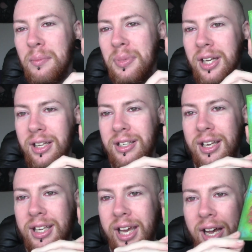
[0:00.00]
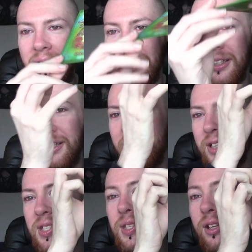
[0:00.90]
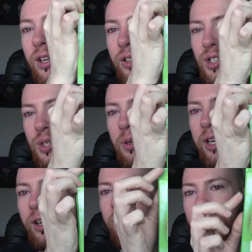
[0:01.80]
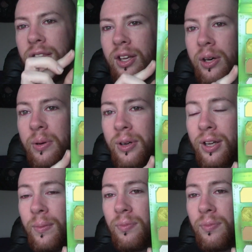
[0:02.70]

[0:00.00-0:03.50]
But yeah, this is the color story on it though.